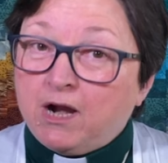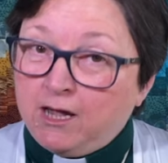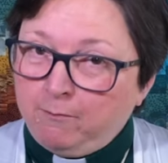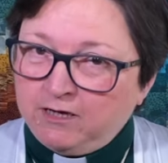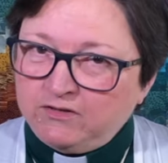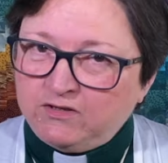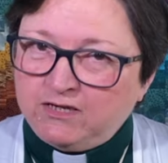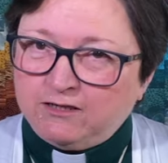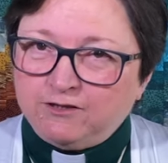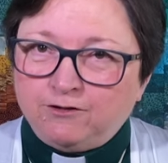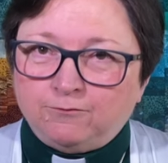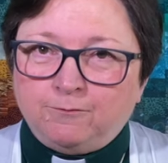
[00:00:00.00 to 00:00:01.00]
I must tell
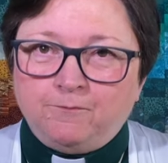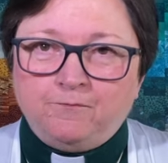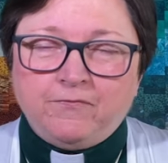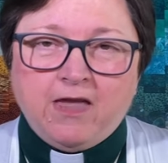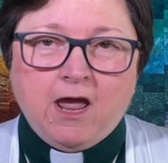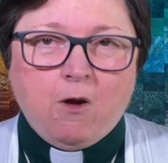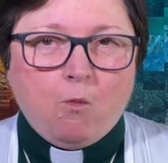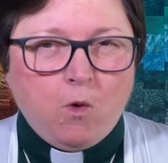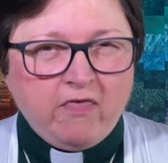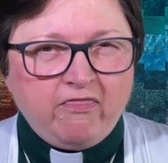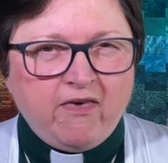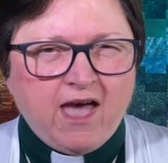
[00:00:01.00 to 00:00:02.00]
you,
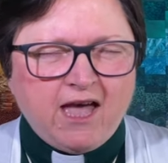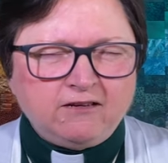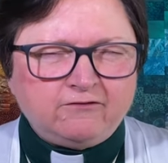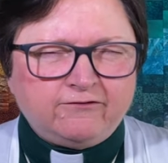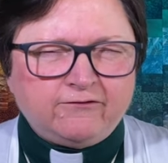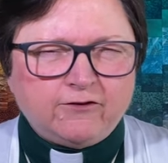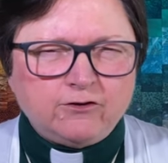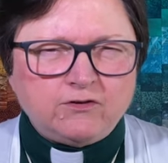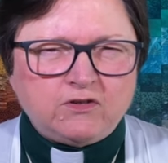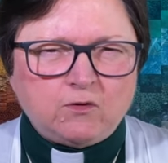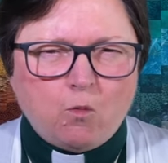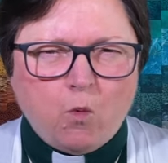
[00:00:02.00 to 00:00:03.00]
when that
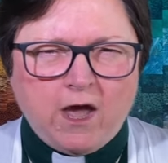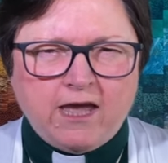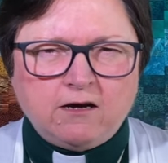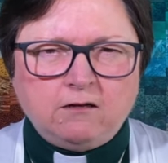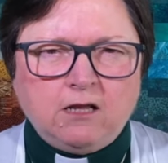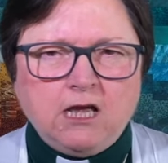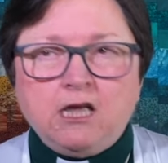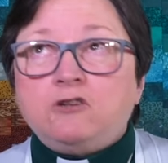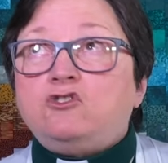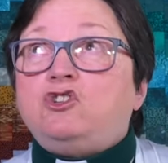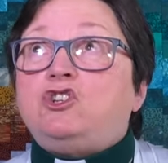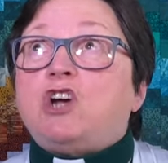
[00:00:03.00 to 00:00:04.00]
first whale
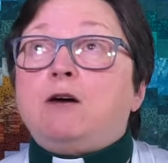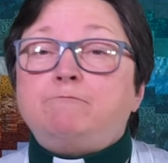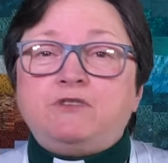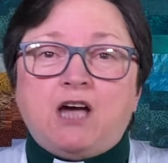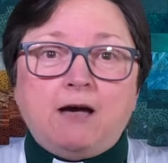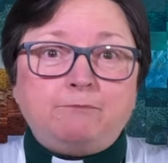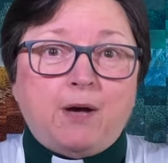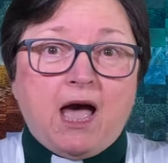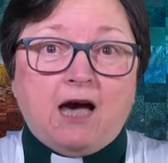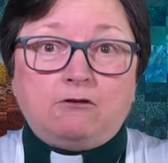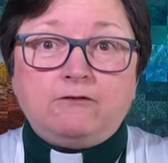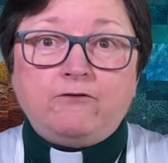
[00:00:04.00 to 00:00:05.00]
jumped up
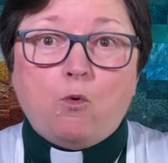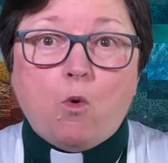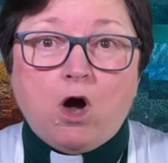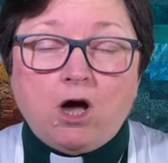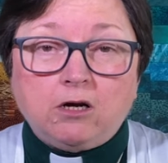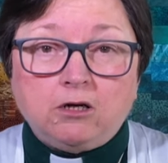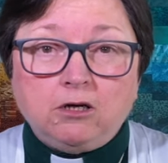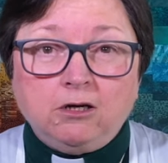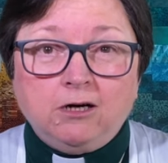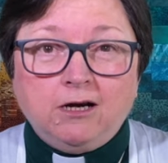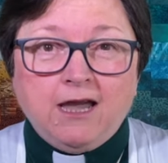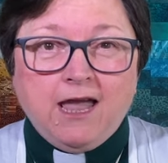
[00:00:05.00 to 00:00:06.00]
out of the water
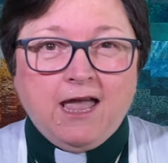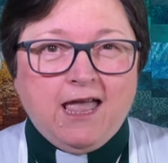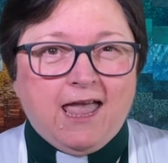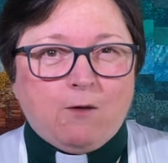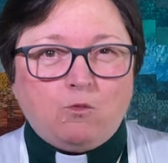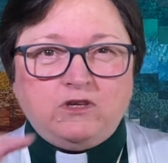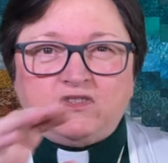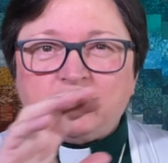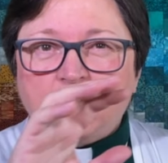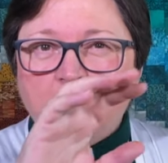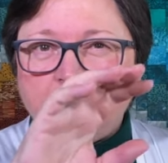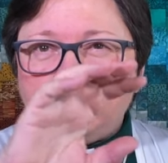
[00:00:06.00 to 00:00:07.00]
and we
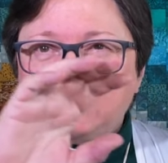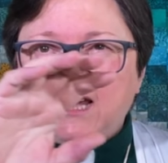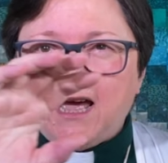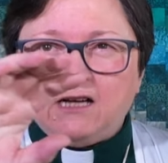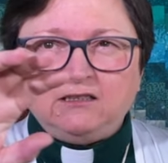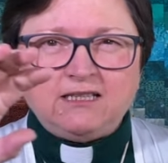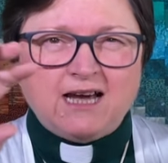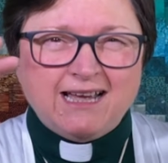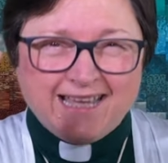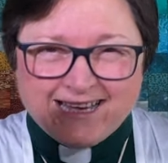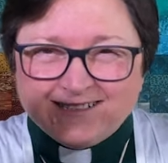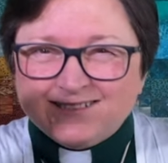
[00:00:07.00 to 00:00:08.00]
saw the
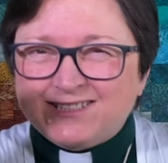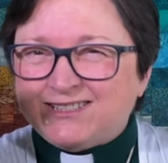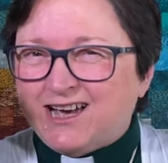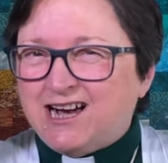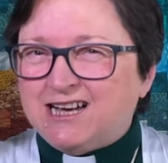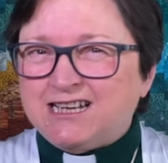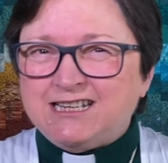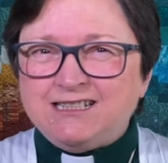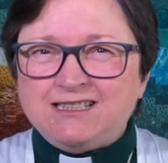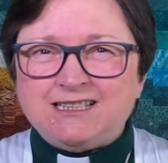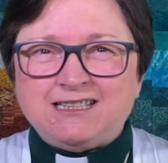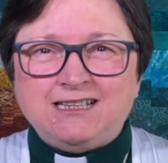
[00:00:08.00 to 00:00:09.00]
telltale
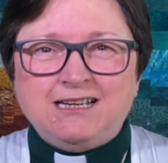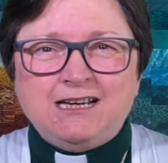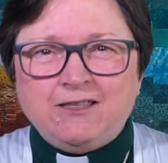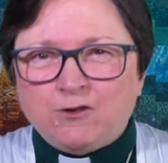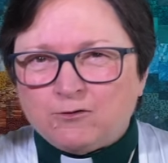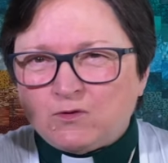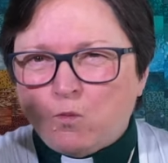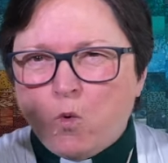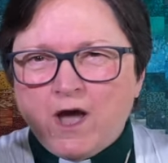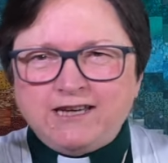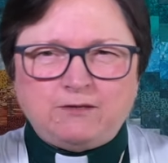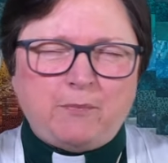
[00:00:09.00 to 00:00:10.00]
signs, those
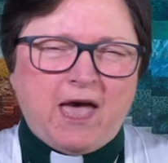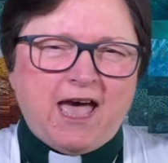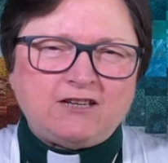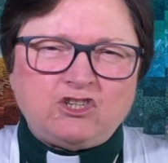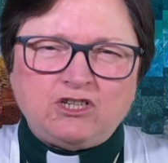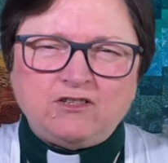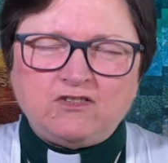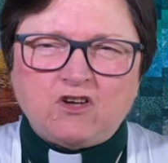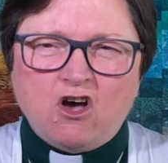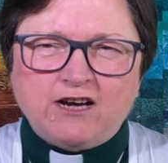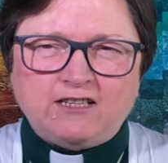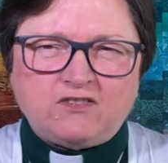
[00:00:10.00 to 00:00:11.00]
white patches
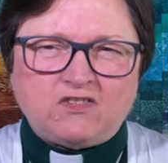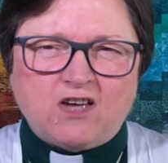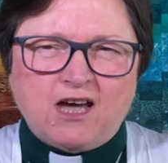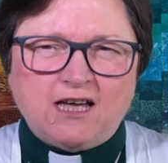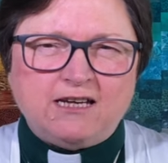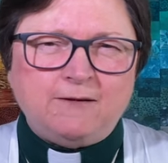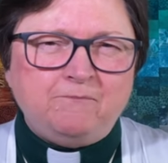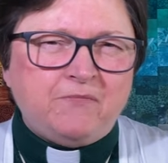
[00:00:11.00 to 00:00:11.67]
on its side,